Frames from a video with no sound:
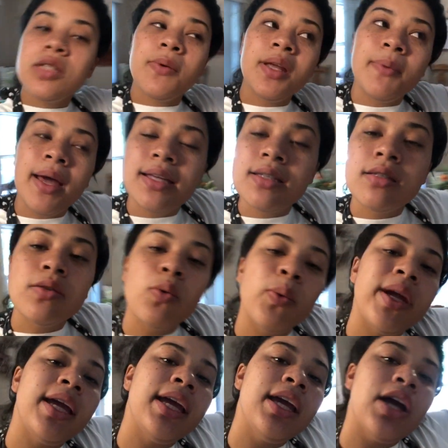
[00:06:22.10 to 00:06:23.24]
So anyways,
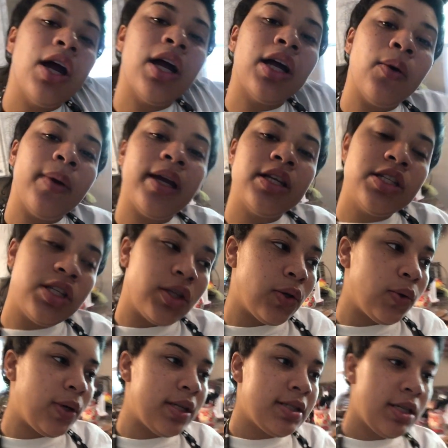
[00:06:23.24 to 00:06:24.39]
we are going
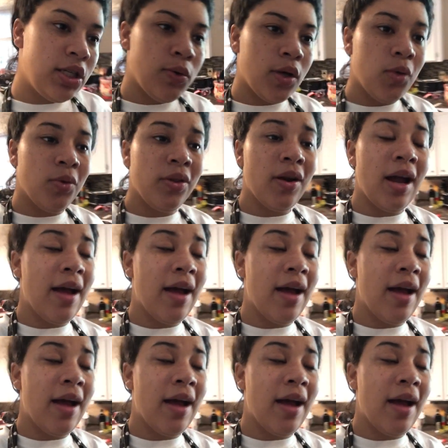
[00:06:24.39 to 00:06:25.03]
to continue on with our